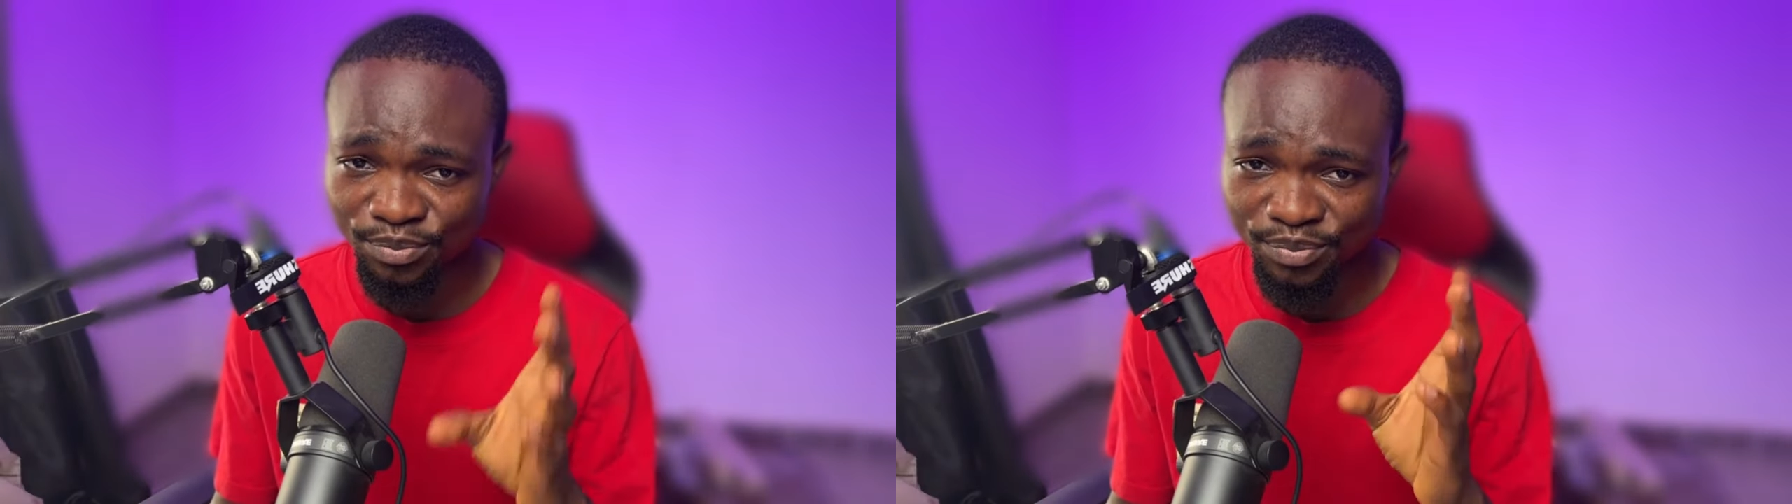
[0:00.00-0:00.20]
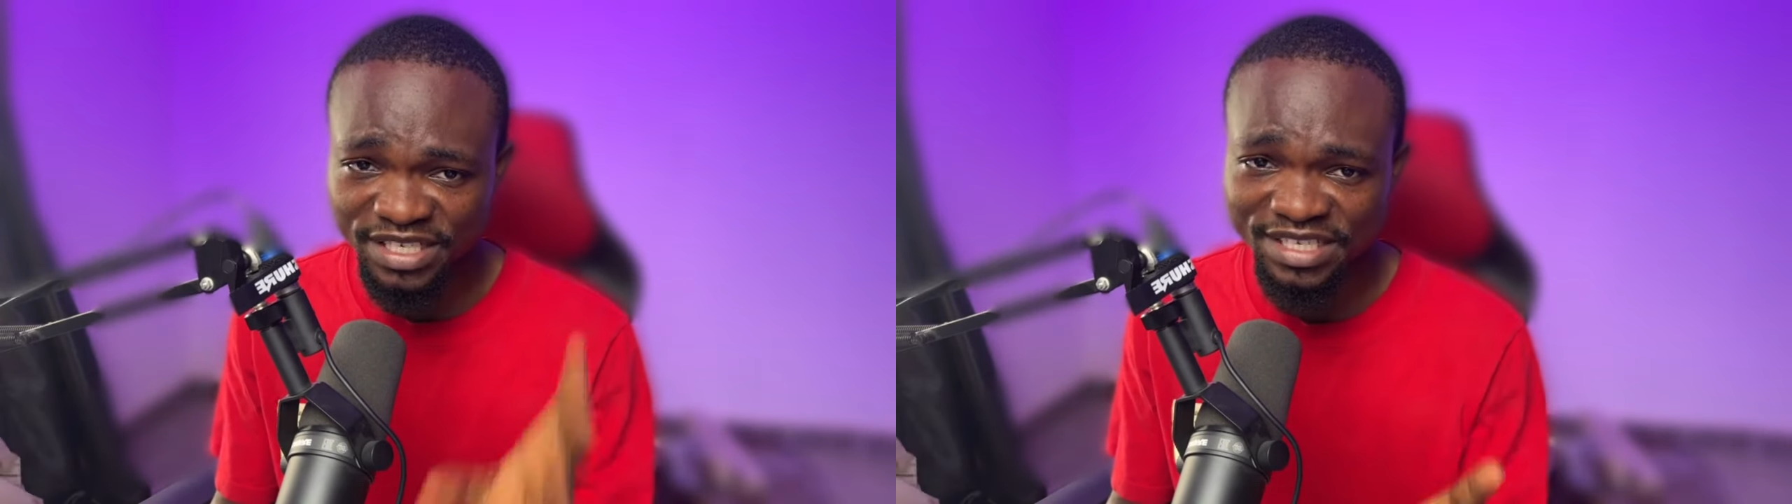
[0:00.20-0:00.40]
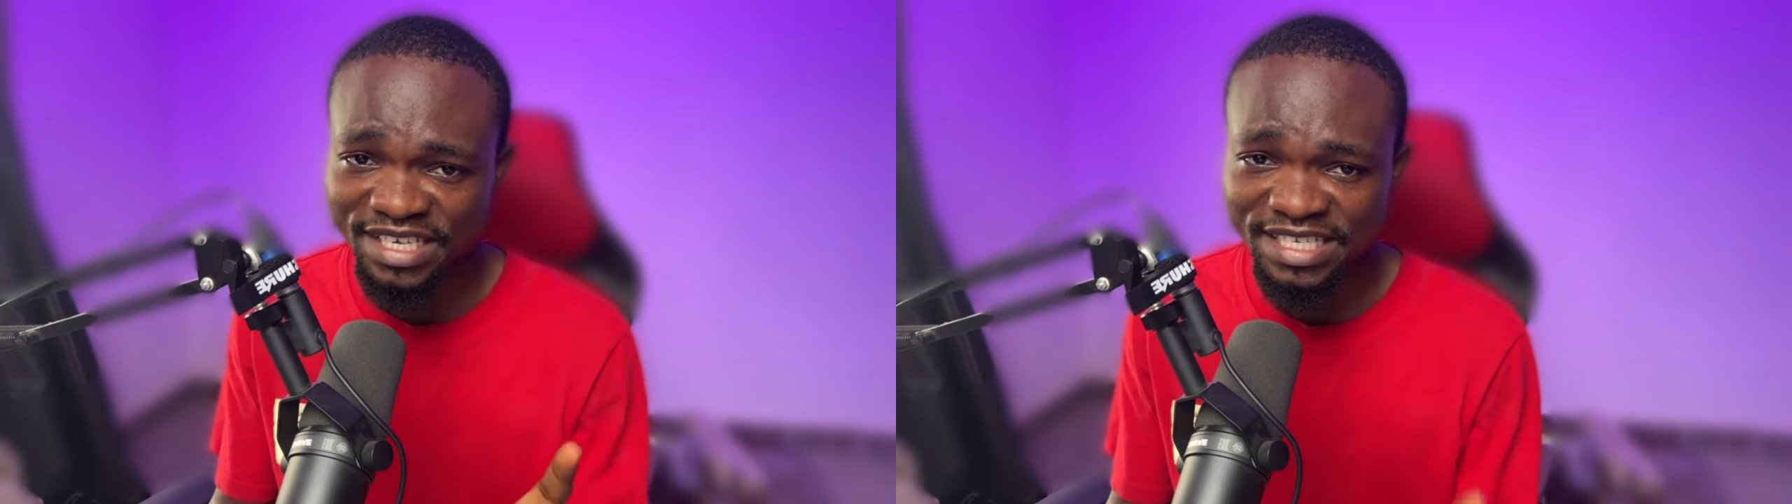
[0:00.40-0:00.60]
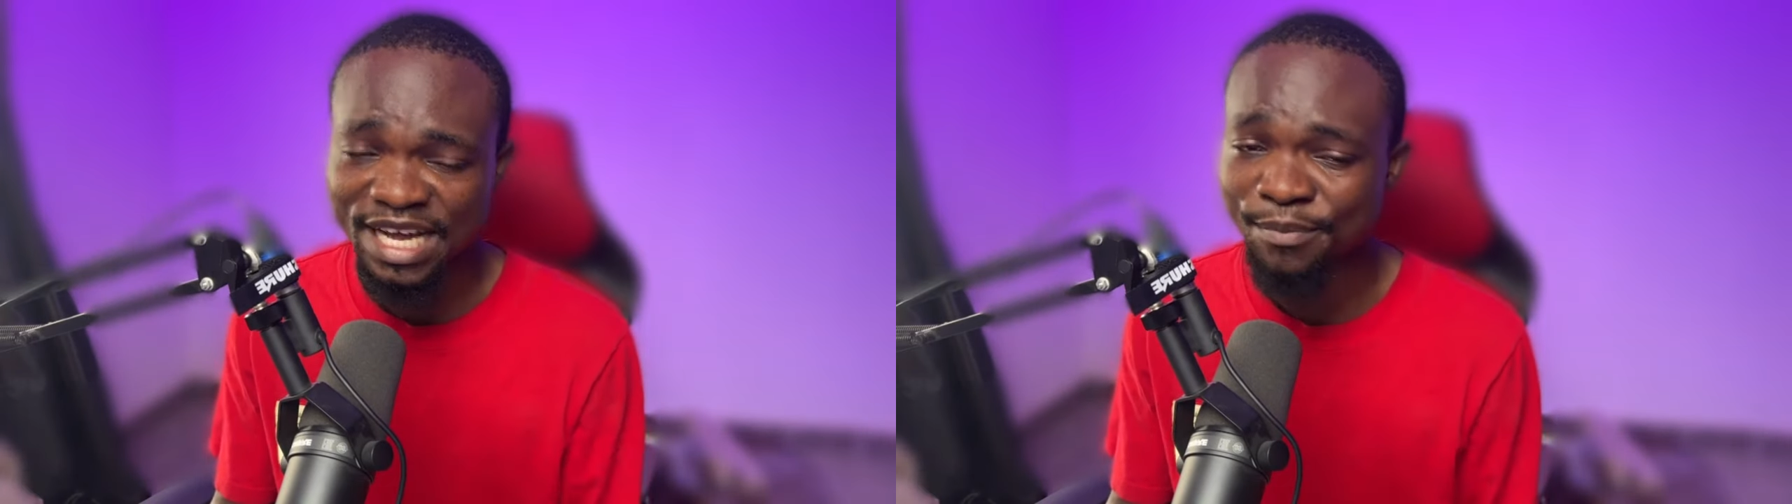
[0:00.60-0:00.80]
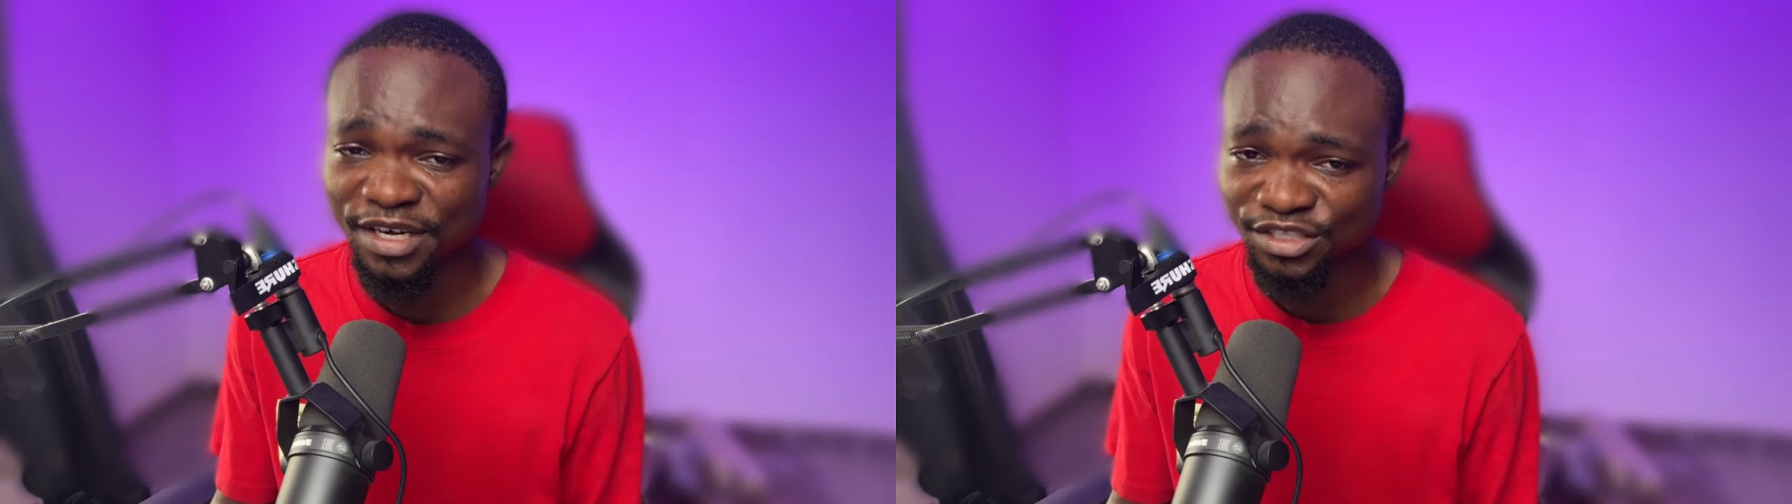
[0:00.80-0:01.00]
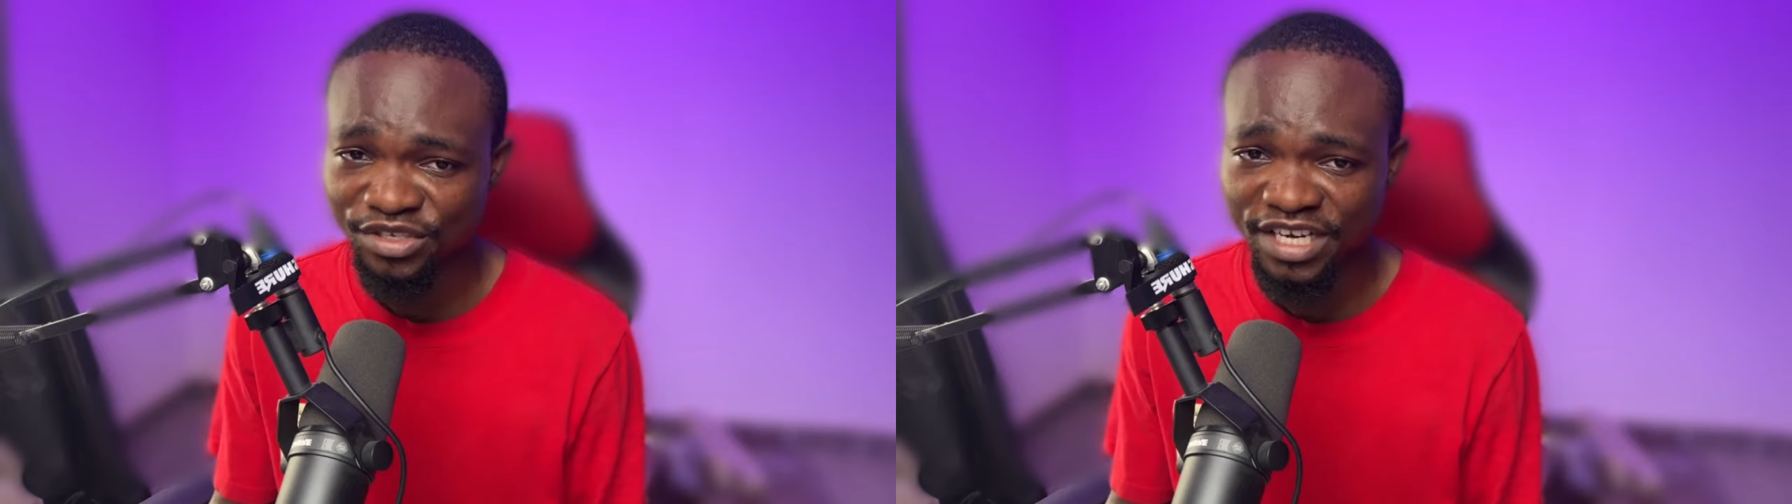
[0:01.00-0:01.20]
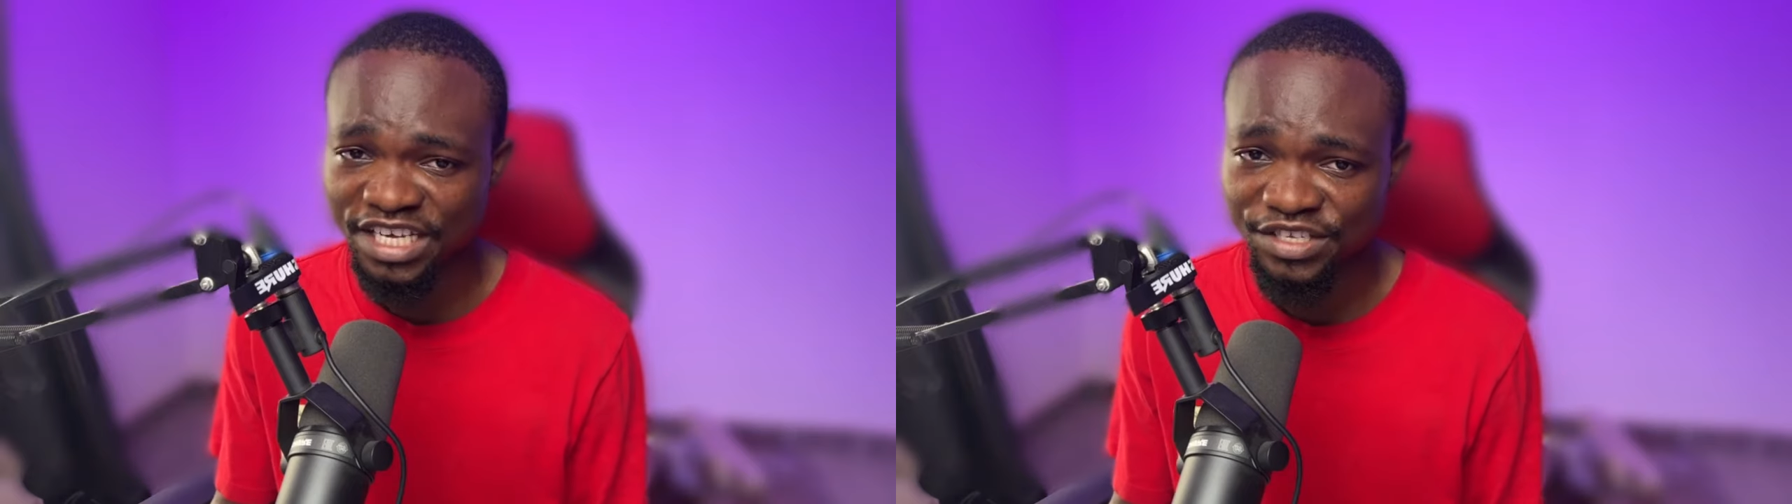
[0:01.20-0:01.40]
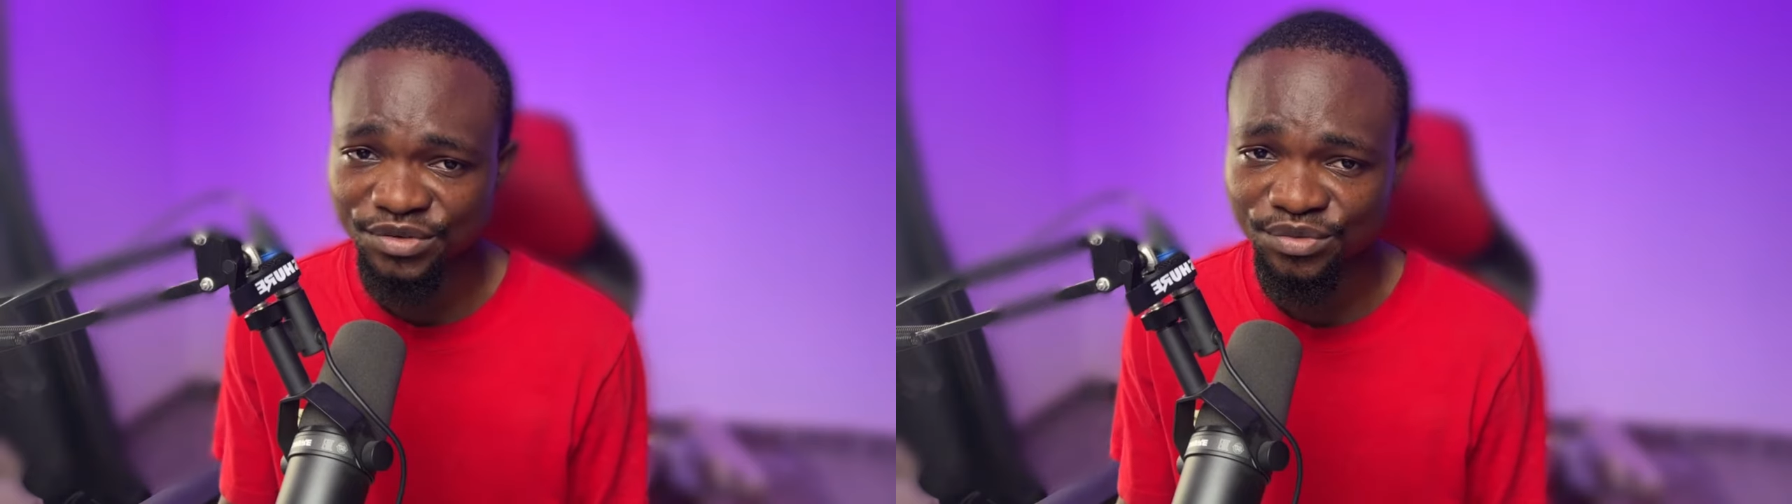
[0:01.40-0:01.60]
business and
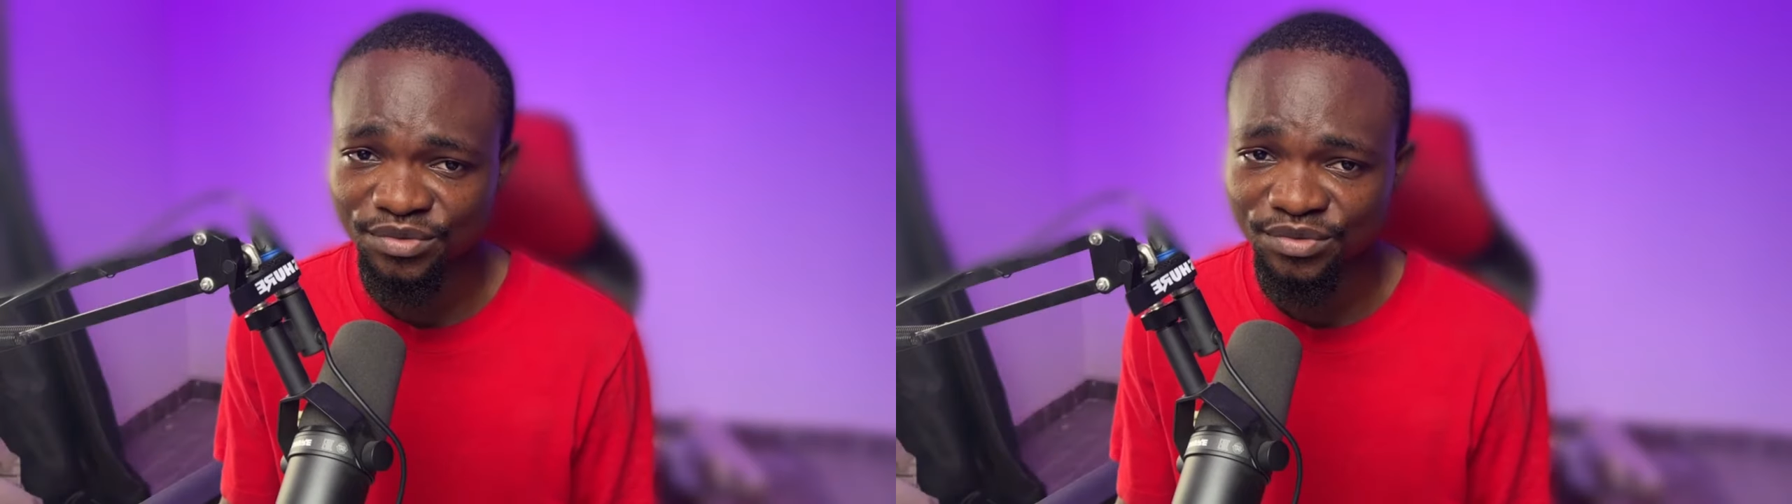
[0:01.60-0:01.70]
patronize you.